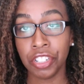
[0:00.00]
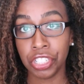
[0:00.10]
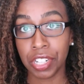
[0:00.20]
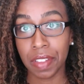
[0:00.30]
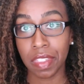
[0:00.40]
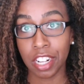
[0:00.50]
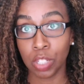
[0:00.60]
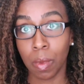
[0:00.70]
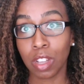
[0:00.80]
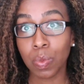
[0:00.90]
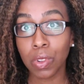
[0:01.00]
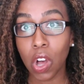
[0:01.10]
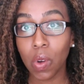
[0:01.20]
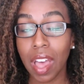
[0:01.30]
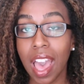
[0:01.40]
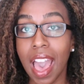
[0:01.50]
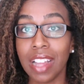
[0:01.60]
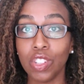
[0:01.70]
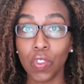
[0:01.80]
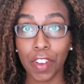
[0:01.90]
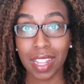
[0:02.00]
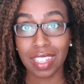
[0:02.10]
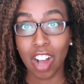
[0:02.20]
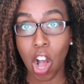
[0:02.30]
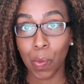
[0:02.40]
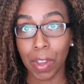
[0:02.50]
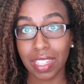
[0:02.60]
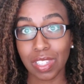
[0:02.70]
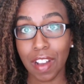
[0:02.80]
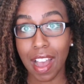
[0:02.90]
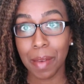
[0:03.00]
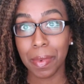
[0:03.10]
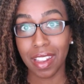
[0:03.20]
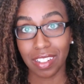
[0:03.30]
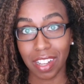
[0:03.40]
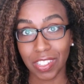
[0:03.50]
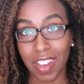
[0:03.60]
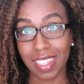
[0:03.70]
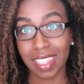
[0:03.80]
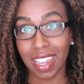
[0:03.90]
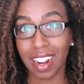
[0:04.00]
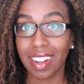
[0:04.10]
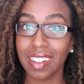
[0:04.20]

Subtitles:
just check the description box below, and don't forget to comment, rate, and subscribe, and I'll talk to you guys later.